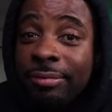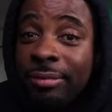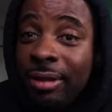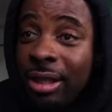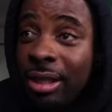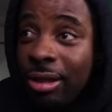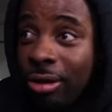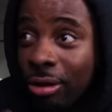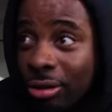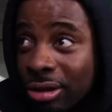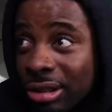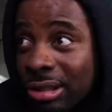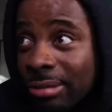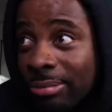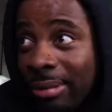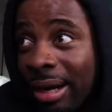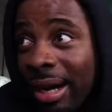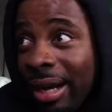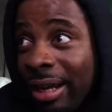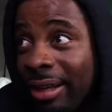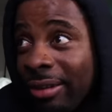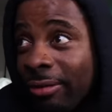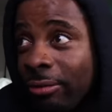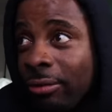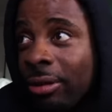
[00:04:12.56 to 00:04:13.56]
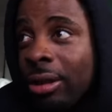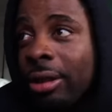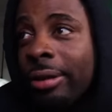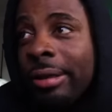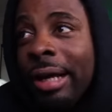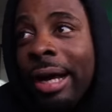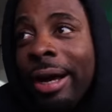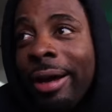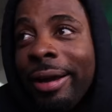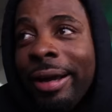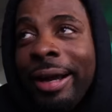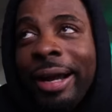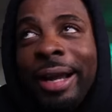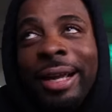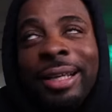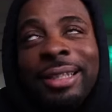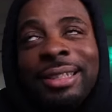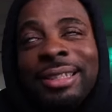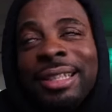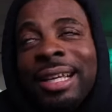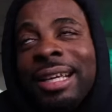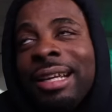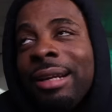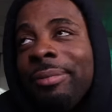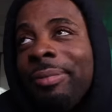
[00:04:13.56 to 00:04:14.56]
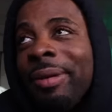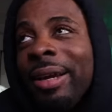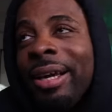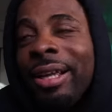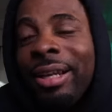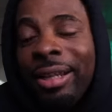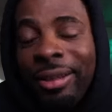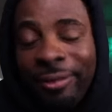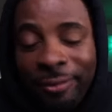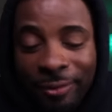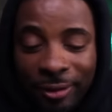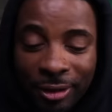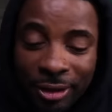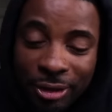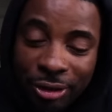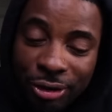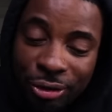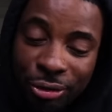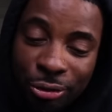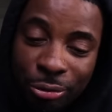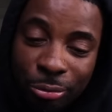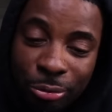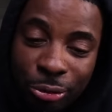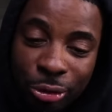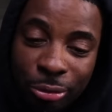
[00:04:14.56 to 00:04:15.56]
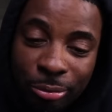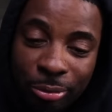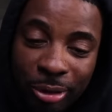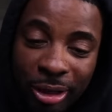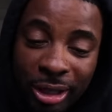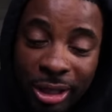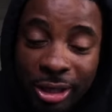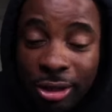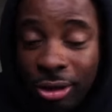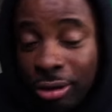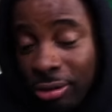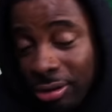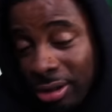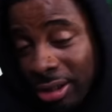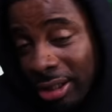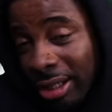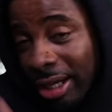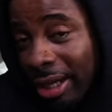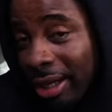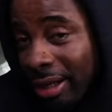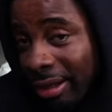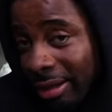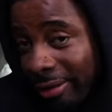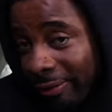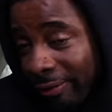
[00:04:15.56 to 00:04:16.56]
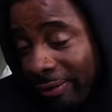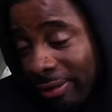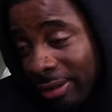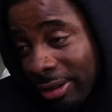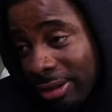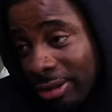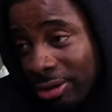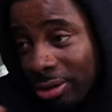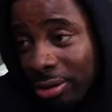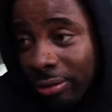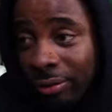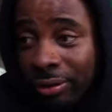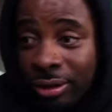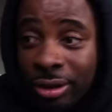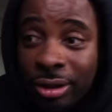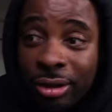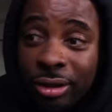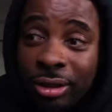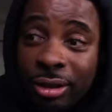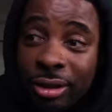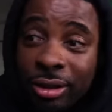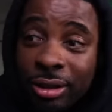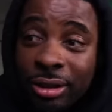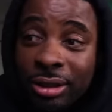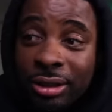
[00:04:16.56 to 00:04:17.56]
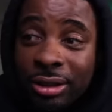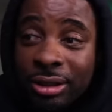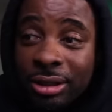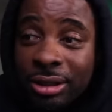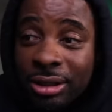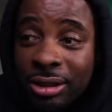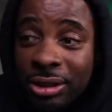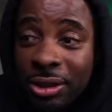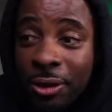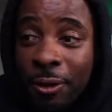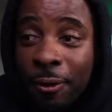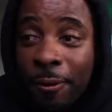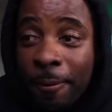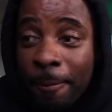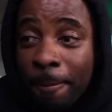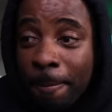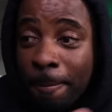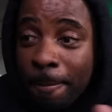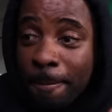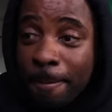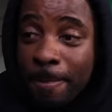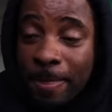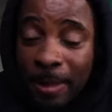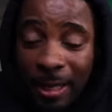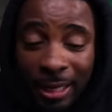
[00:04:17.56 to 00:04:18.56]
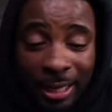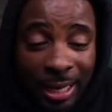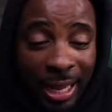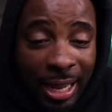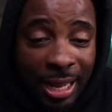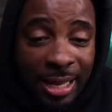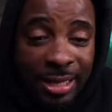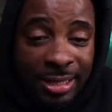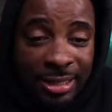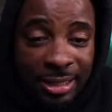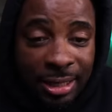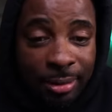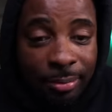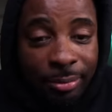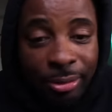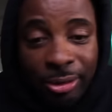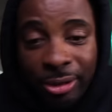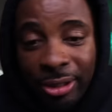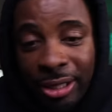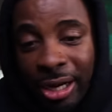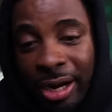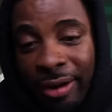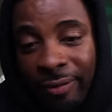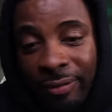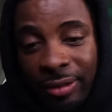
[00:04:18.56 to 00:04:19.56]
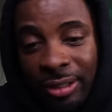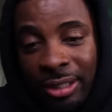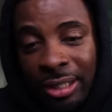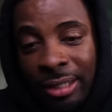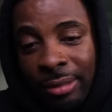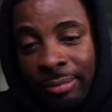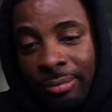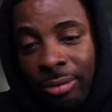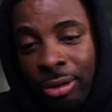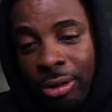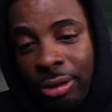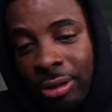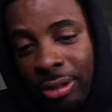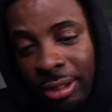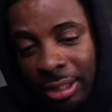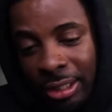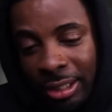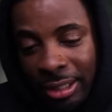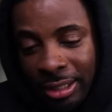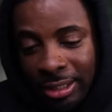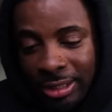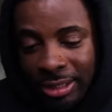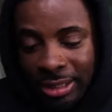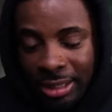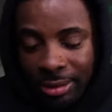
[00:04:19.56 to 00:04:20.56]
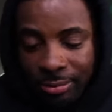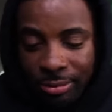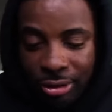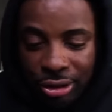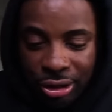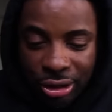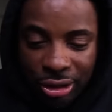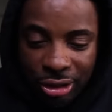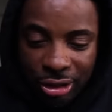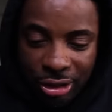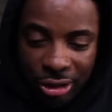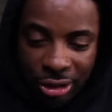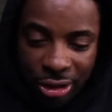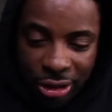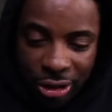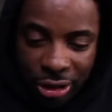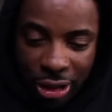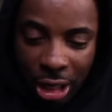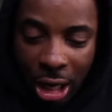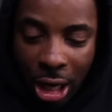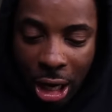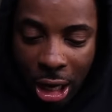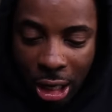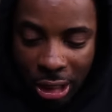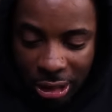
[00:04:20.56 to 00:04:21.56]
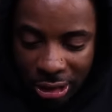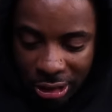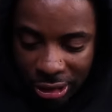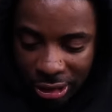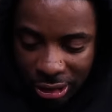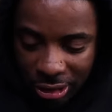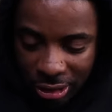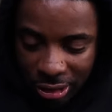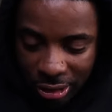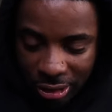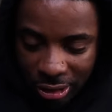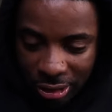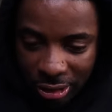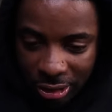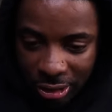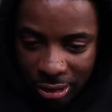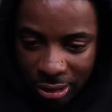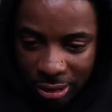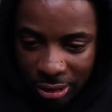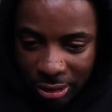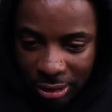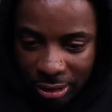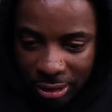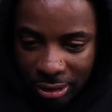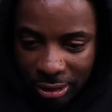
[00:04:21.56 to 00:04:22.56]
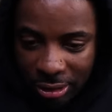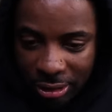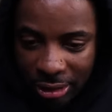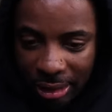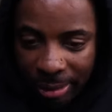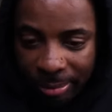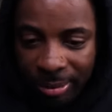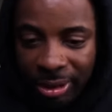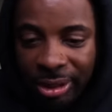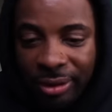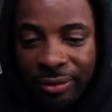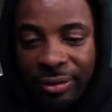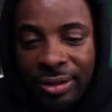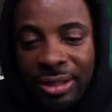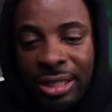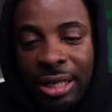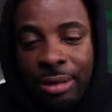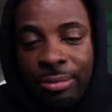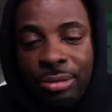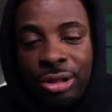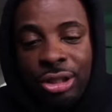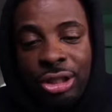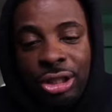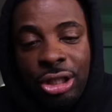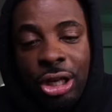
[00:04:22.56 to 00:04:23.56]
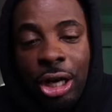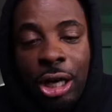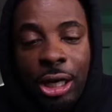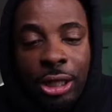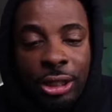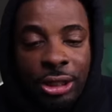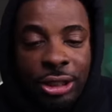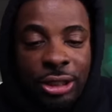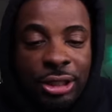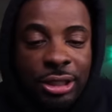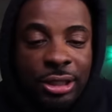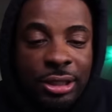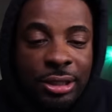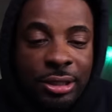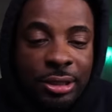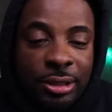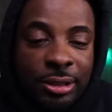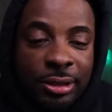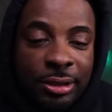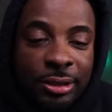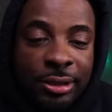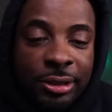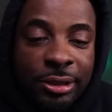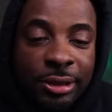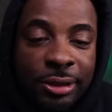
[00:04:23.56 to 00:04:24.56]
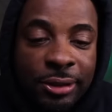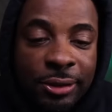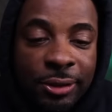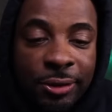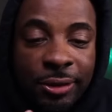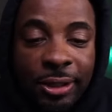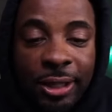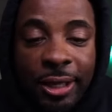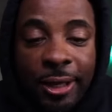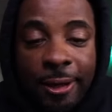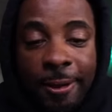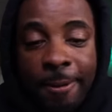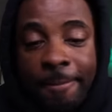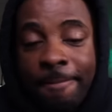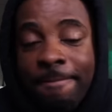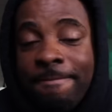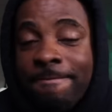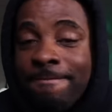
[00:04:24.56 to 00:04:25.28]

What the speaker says: He goes to my, well, I ain't signed up at LA Fitness no more, but he goes to the LA Fitness over here. So I got his number and everything, bro. I think his name is Josh. I believe his name is Josh. So yeah.